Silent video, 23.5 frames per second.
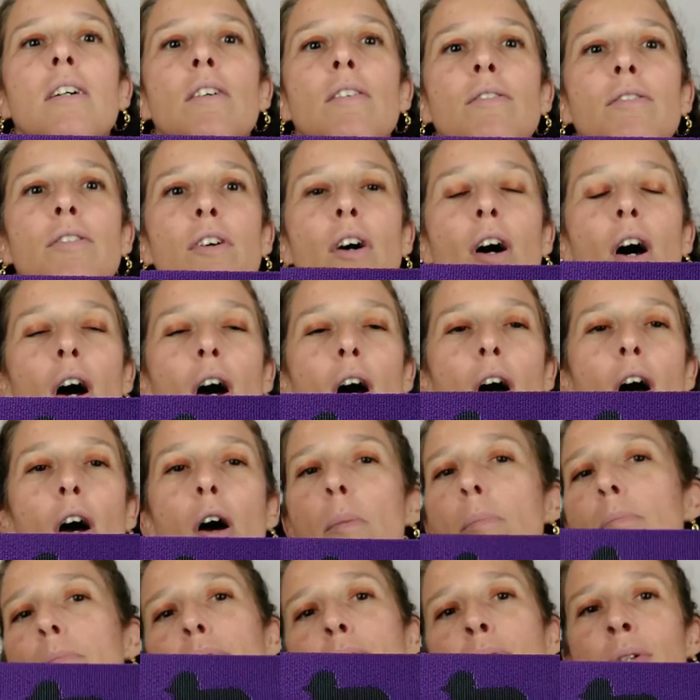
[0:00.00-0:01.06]
the
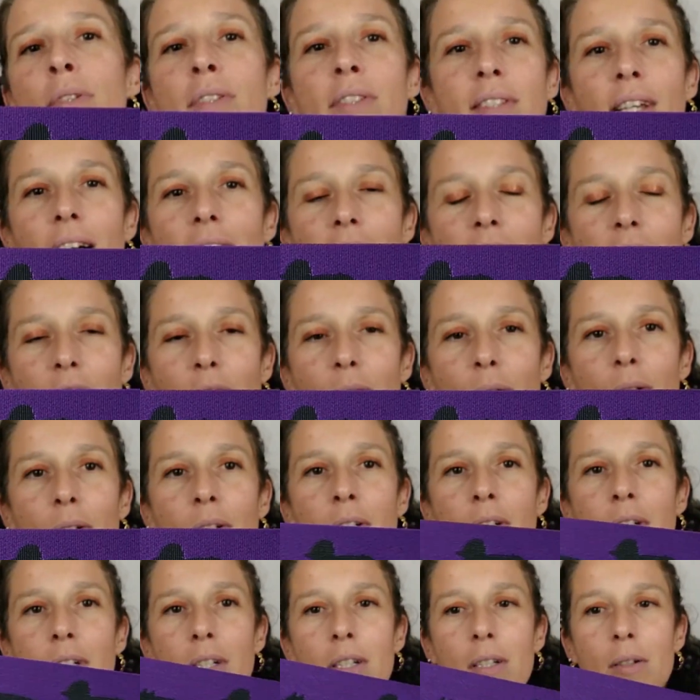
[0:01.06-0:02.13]
upside,
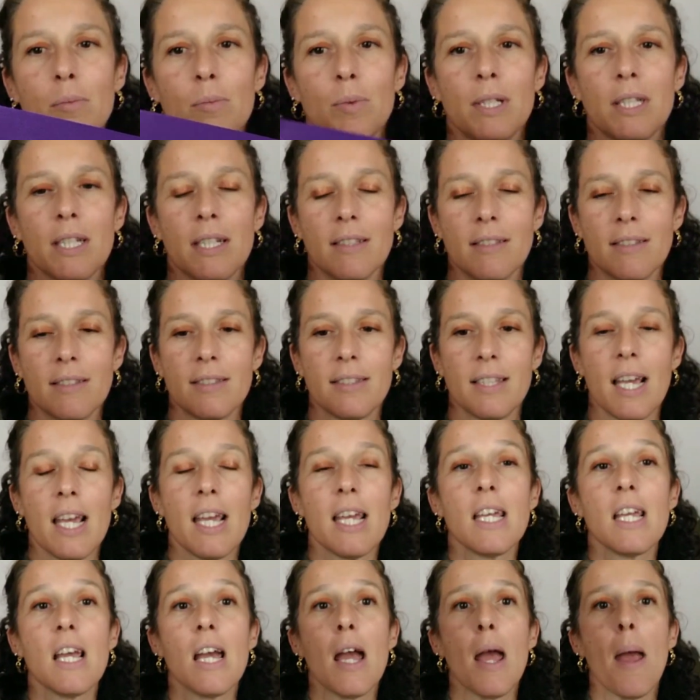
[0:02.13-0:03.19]
we can
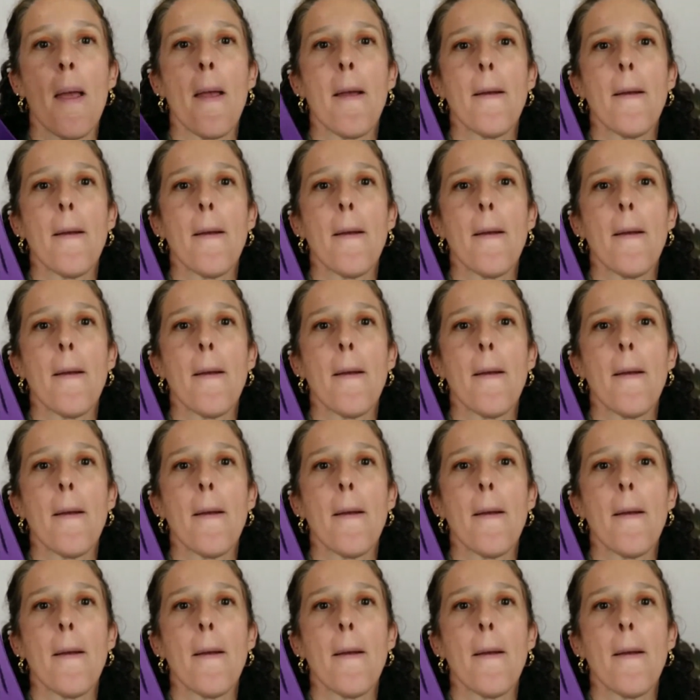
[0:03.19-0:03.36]
say.